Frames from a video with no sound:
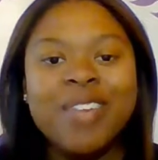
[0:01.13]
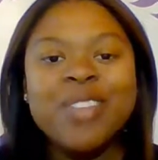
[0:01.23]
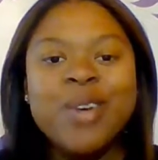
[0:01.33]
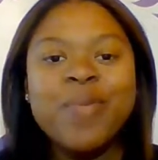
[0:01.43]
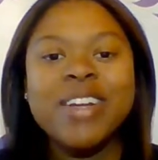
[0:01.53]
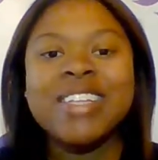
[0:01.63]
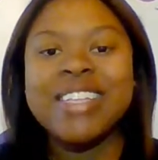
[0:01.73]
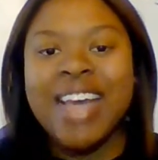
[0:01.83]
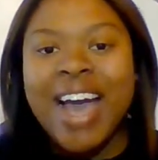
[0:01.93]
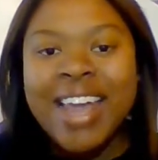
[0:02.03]
I'm super
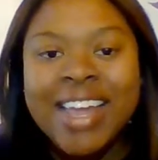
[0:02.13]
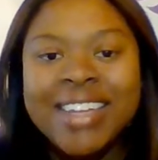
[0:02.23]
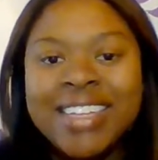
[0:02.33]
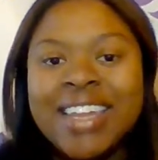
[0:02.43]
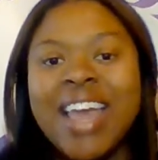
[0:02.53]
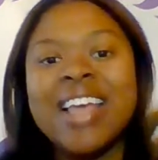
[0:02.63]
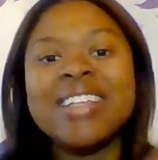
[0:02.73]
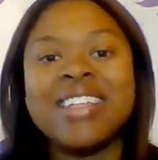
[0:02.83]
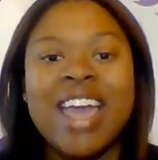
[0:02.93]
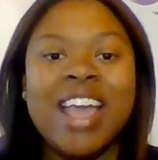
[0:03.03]
excited. Today
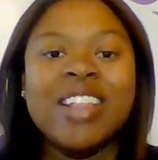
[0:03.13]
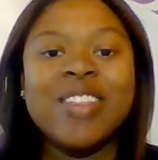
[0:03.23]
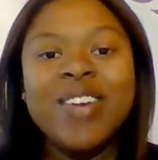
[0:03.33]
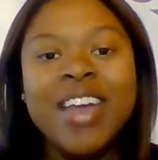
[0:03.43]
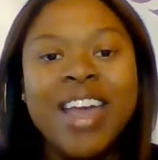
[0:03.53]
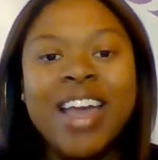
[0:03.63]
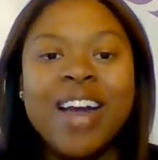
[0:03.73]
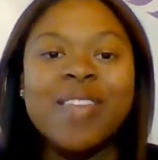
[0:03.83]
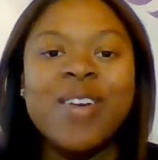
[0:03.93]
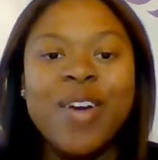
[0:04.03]
is day 3
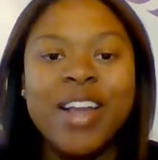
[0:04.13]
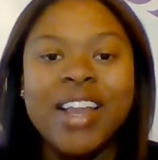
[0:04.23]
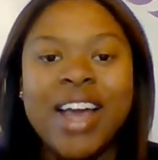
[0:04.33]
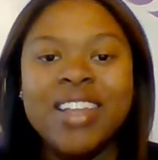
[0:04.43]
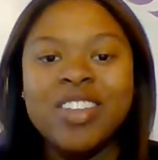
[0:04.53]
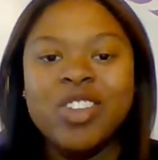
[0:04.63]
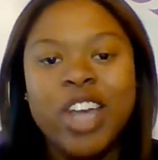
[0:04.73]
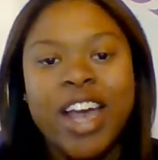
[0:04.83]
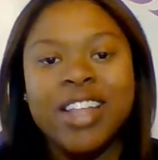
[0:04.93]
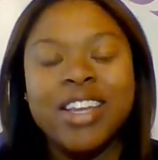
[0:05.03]
of the organizing
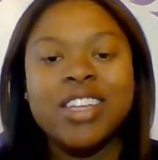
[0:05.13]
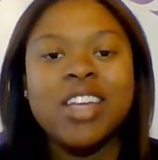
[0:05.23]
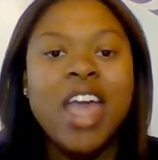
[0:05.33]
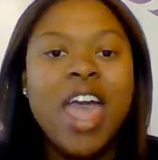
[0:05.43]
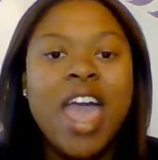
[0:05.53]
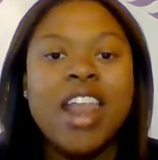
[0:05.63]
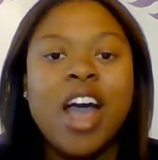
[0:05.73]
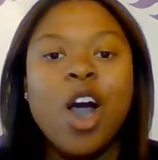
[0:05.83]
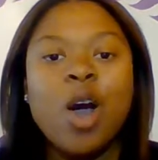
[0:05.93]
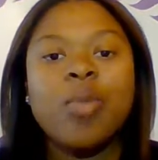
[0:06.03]
challenge, and
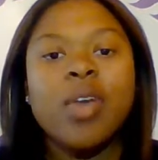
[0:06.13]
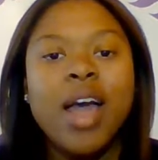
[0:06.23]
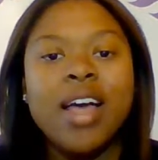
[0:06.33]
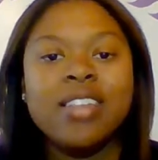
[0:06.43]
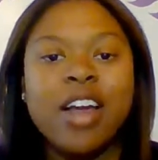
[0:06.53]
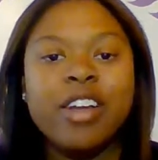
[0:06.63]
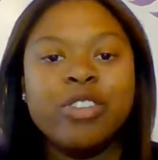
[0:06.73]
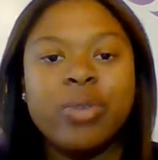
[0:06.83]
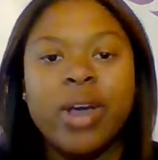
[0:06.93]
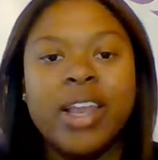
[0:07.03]
I hope you guys are
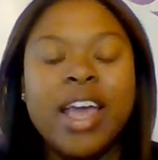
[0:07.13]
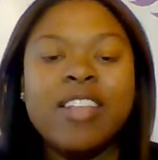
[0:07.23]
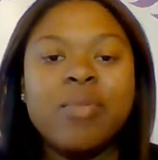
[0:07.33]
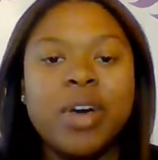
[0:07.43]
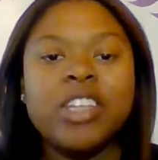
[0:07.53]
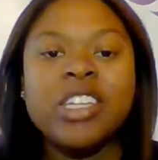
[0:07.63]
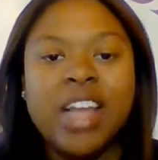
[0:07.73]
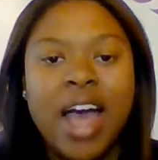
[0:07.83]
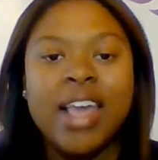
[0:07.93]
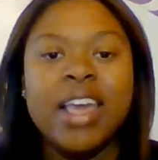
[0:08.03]
enjoying it as much
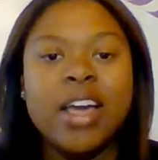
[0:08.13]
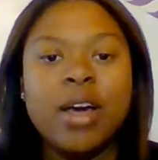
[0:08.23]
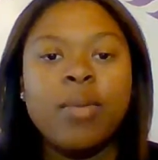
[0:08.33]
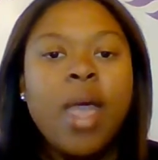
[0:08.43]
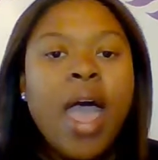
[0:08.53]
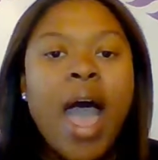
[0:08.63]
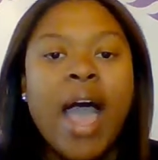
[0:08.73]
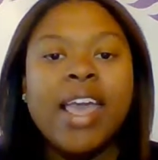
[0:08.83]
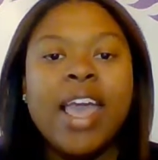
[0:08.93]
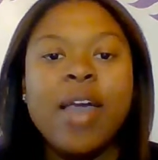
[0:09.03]
as I am.
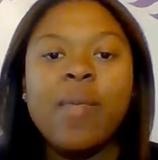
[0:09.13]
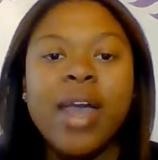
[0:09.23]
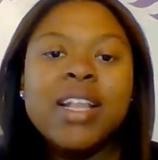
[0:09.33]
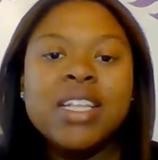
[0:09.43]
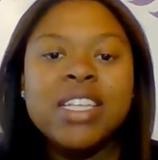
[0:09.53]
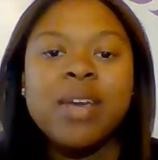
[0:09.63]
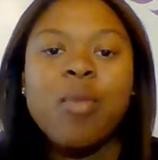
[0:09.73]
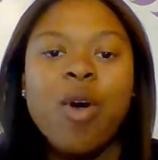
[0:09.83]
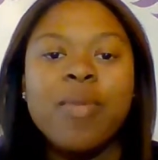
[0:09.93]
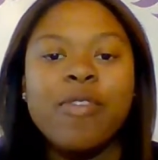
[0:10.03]
I can't wait to see
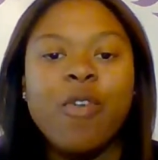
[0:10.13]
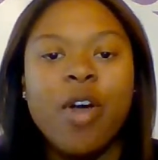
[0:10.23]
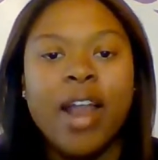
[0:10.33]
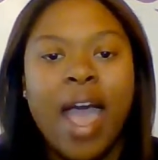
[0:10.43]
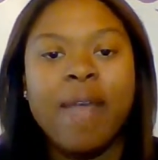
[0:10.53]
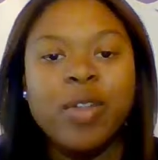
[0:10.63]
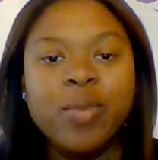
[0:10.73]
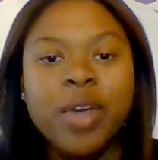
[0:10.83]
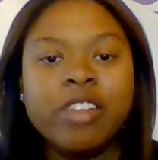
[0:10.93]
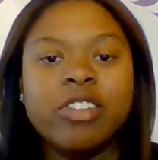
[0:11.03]
more before and
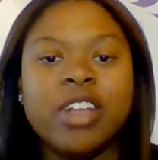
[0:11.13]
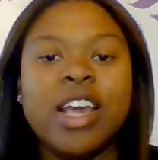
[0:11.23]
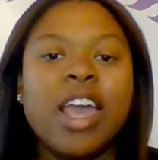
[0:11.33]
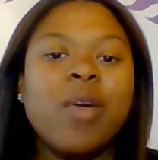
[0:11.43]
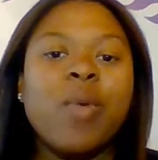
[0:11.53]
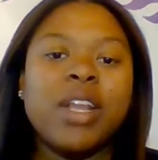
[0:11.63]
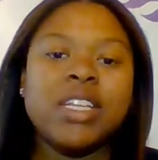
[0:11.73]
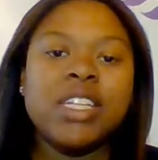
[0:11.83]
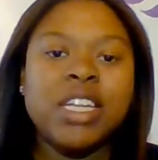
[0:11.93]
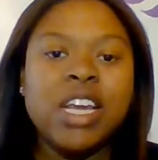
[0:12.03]
after pictures. I can't wait
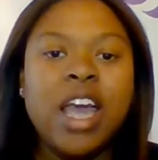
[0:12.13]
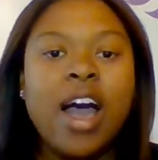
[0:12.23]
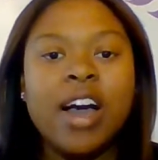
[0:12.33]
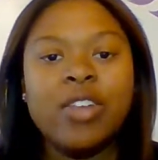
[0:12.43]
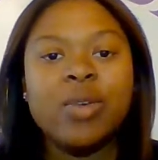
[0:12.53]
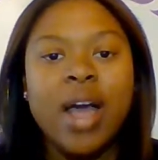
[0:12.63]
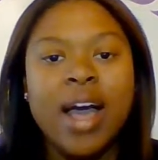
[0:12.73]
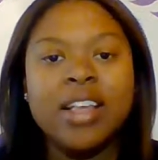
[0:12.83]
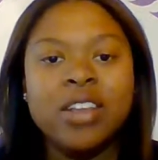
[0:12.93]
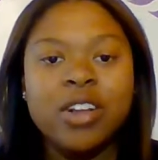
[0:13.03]
to see how you
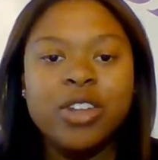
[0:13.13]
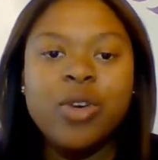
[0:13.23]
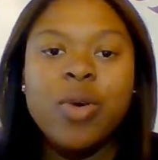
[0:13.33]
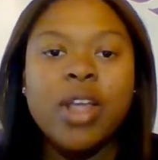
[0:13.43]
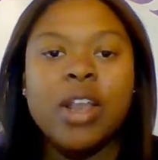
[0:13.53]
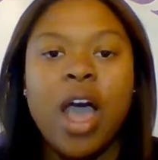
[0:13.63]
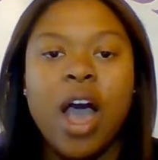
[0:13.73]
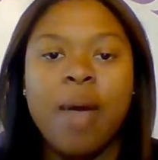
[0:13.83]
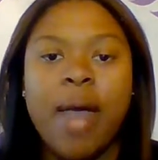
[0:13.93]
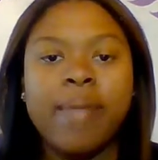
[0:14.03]
guys are doing
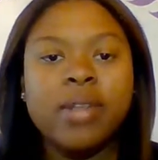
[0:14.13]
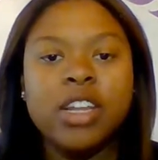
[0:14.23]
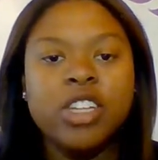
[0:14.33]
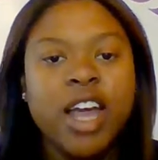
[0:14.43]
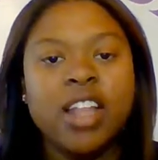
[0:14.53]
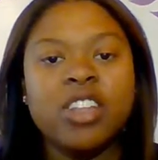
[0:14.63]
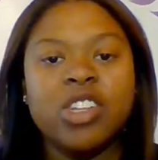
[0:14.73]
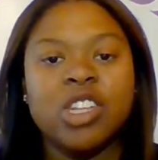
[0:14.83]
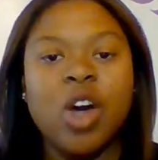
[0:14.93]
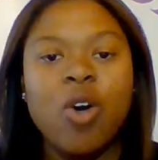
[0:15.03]
after the
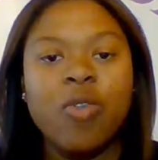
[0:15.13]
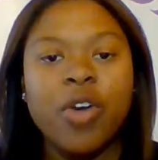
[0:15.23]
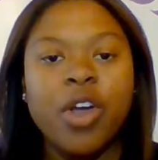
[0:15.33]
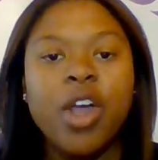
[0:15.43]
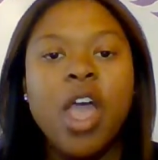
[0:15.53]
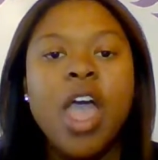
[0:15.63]
challenge is over.